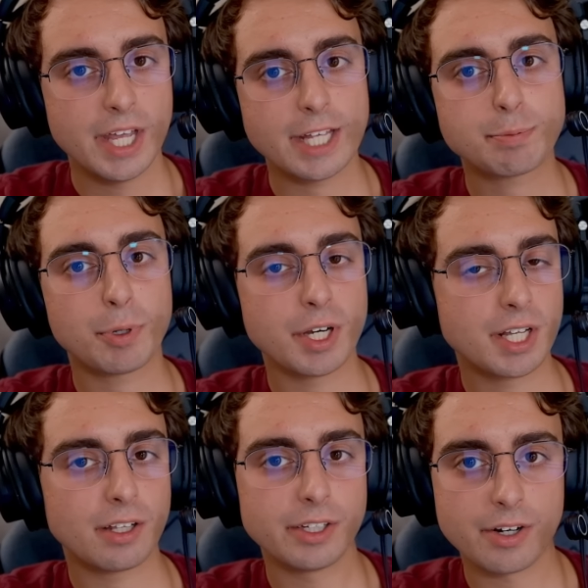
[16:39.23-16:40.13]
It's pretty
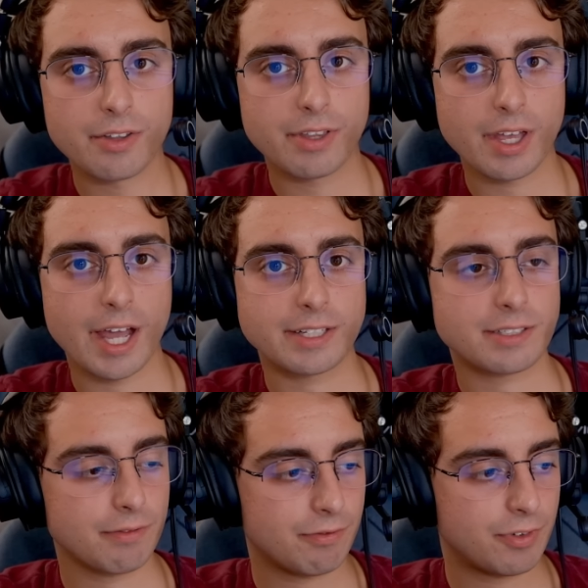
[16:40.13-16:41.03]
clear that
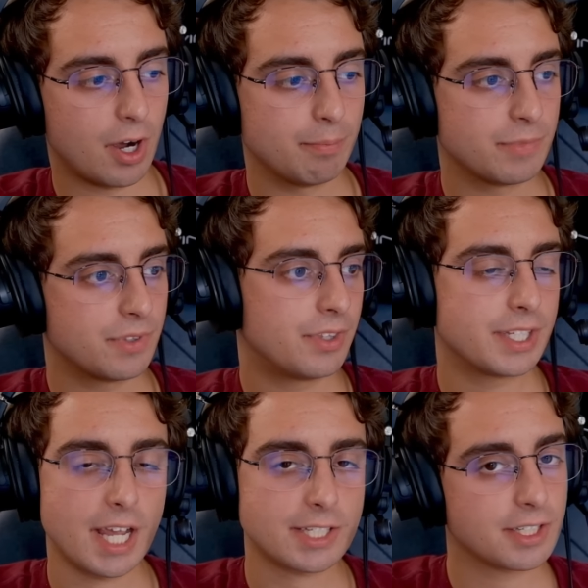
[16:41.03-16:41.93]
from
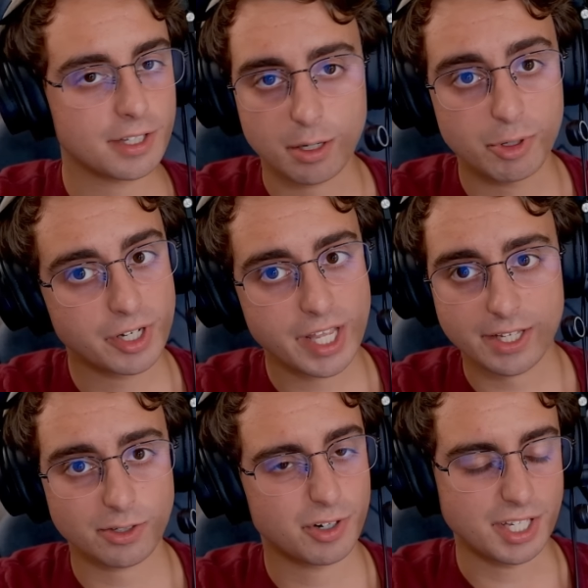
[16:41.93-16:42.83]
the testing the community
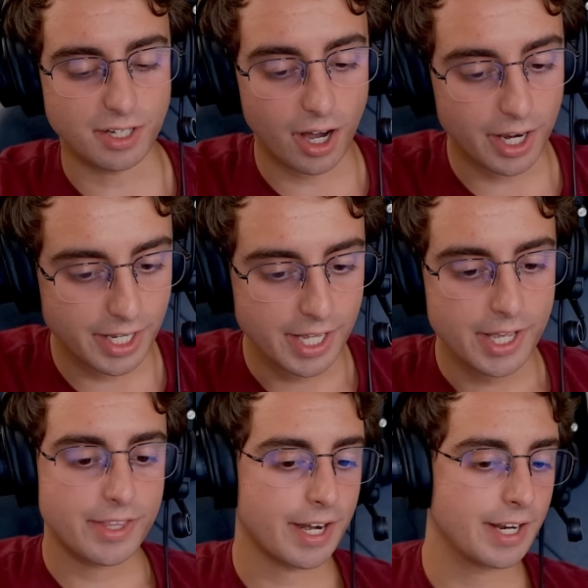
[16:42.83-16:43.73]
has already done,
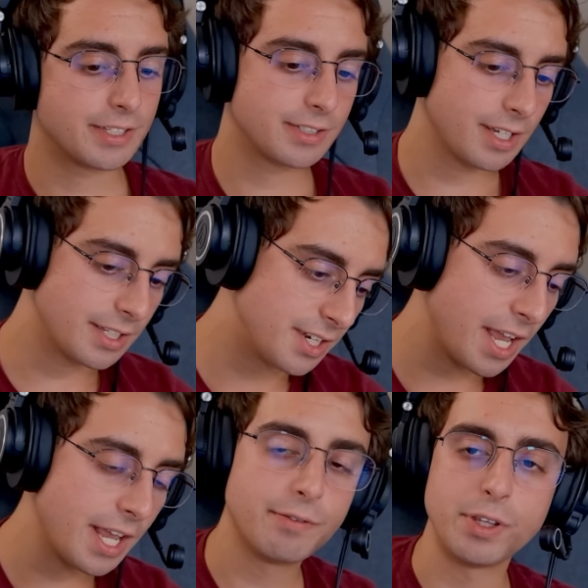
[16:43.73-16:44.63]
that it's it's
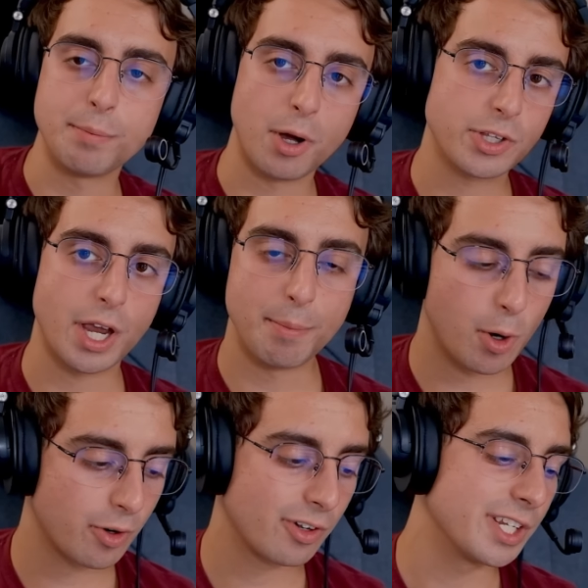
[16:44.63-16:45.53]
natively
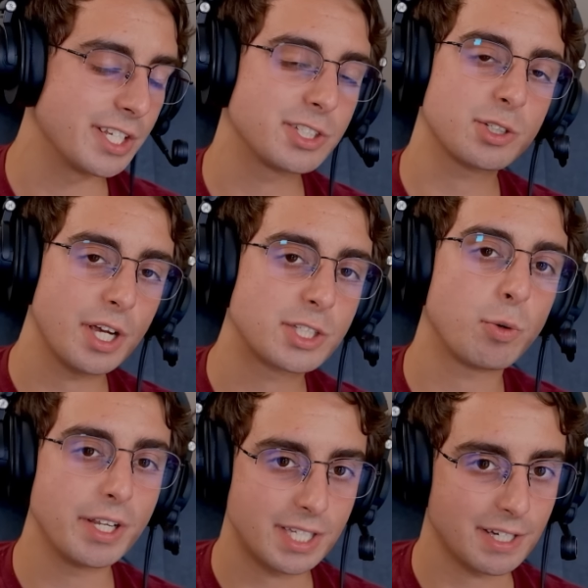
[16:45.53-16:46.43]
multimodal, and it's it's
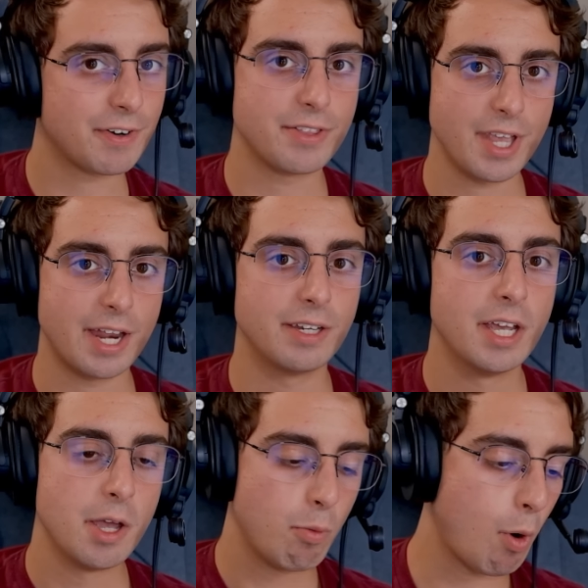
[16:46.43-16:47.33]
quite different than
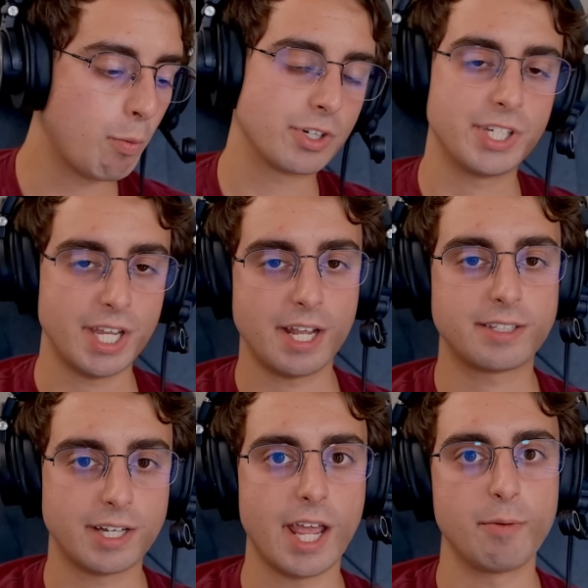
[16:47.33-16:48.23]
what we're seeing
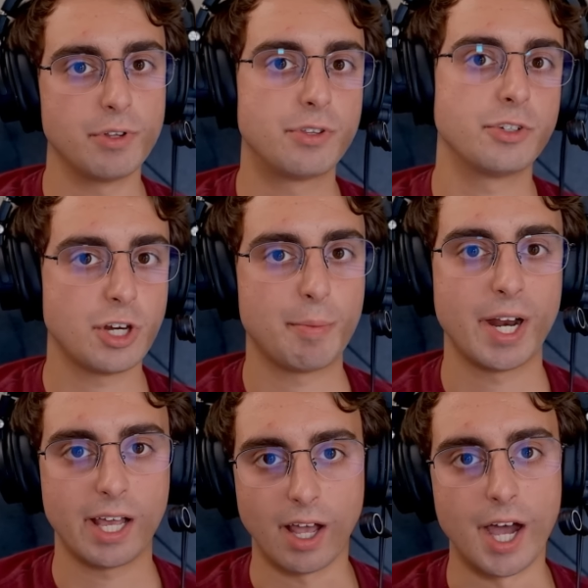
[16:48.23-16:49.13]
today with
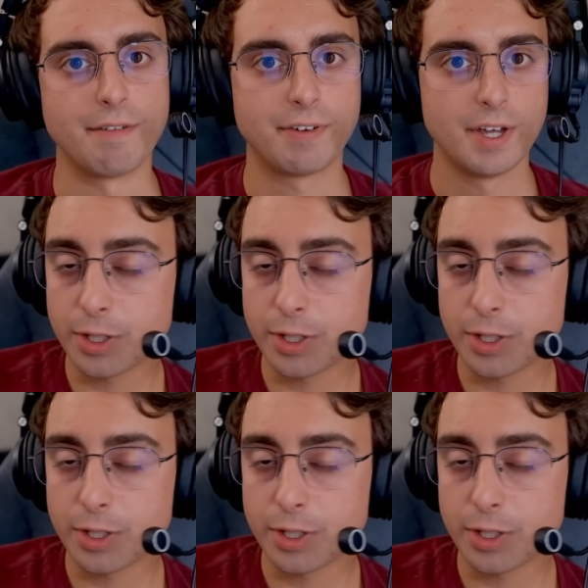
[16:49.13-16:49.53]
Gemini Live.